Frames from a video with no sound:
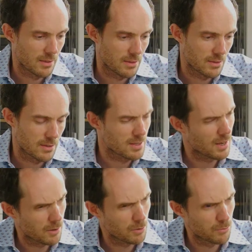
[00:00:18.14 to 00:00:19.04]
There's a
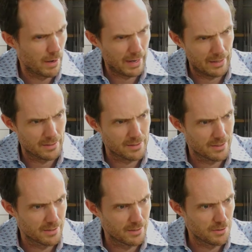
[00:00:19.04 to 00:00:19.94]
guy called Ray
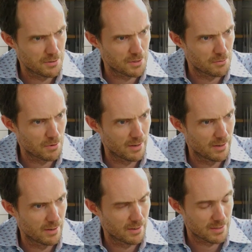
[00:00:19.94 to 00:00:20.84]
Anderson that used to
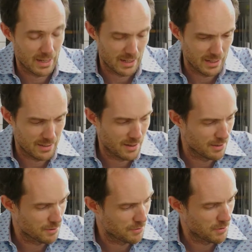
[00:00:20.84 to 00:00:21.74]
run, sadly
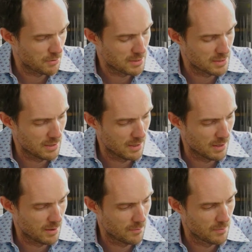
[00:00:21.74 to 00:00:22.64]
died very recently,
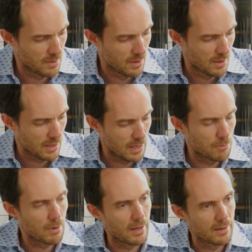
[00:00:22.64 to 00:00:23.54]
he
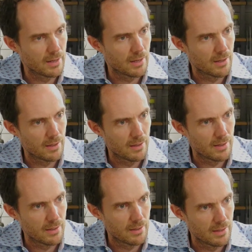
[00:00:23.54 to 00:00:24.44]
ran
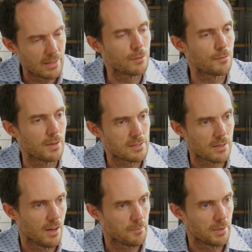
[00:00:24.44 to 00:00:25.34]
Interface
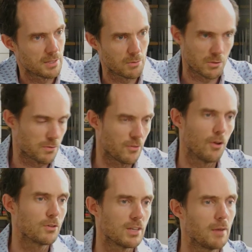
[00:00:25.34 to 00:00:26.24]
Carpets, which for a
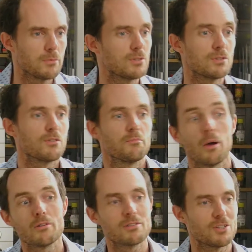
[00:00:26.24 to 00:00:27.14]
long time was a sort of
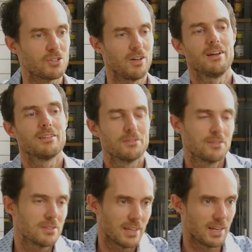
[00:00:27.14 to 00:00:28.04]
poster child of
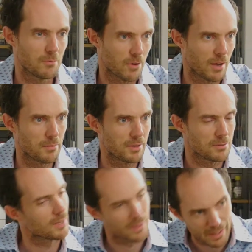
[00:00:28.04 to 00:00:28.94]
sustainable company. It
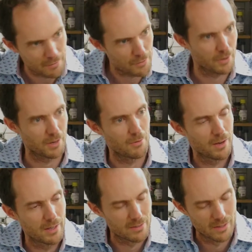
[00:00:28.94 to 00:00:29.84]
was like, they've got it
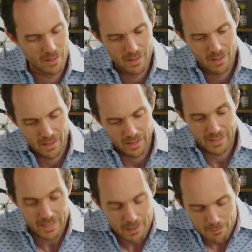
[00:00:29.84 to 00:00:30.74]
right. And
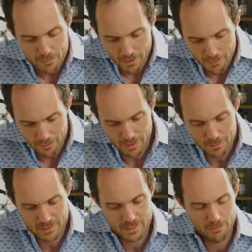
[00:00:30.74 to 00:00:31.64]
he very
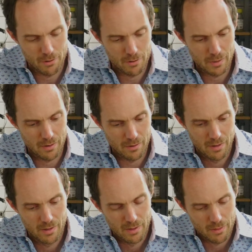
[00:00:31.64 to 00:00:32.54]
famously wrote about
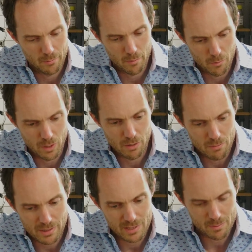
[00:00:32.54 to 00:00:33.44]
the moment when he
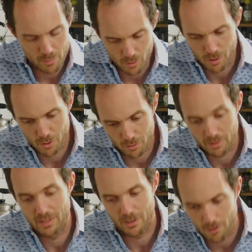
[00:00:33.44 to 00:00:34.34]
read this book called
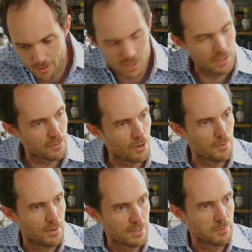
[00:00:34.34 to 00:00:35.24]
The Ecology of
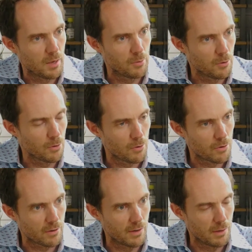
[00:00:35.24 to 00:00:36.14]
Commerce by Paul
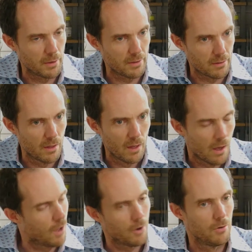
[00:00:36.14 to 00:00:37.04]
Hawken, and he went,
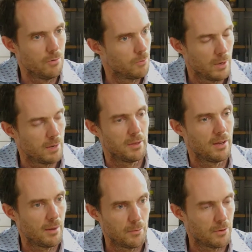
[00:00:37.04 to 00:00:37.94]
oh, wait a
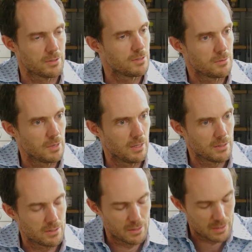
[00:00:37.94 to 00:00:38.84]
minute, I'm not a
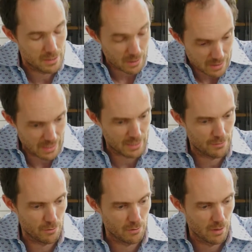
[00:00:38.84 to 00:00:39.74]

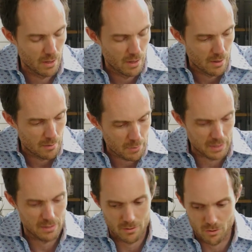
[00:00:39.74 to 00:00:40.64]
successful
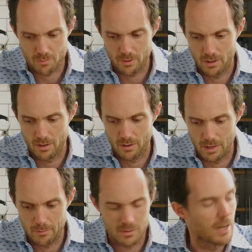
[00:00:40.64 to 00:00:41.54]
business entrepreneur,
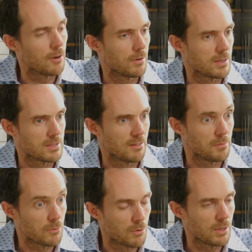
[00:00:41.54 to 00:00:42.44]
I'm a terrorist. I've
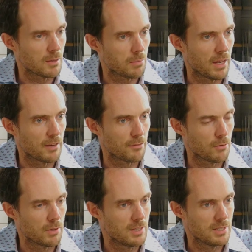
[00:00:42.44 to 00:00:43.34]
been ruining the planet for
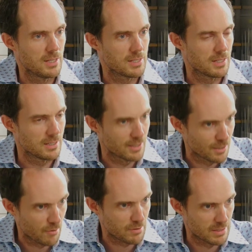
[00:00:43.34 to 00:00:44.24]
all these years and I didn't
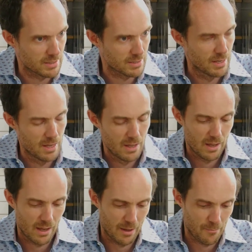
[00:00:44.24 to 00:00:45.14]
notice.
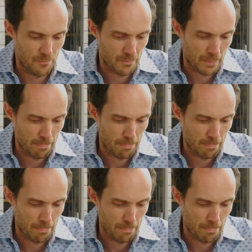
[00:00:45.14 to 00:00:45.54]
And